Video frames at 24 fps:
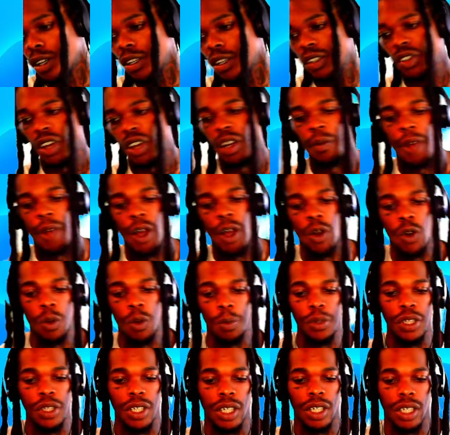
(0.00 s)
Talk about OP.
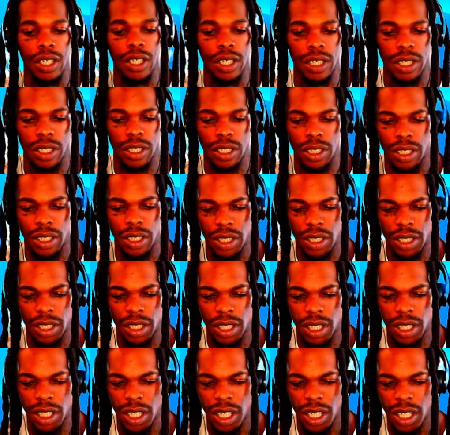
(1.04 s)

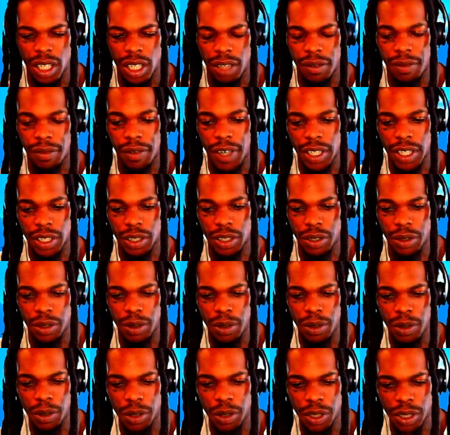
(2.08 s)
Effects
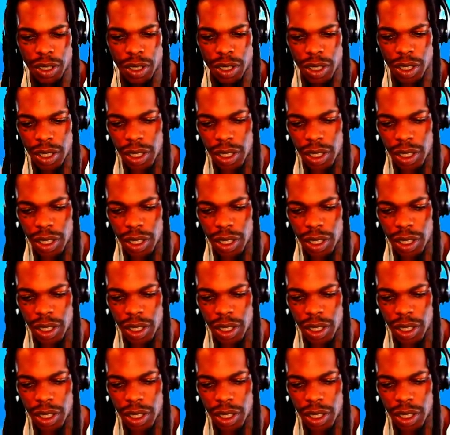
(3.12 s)
use.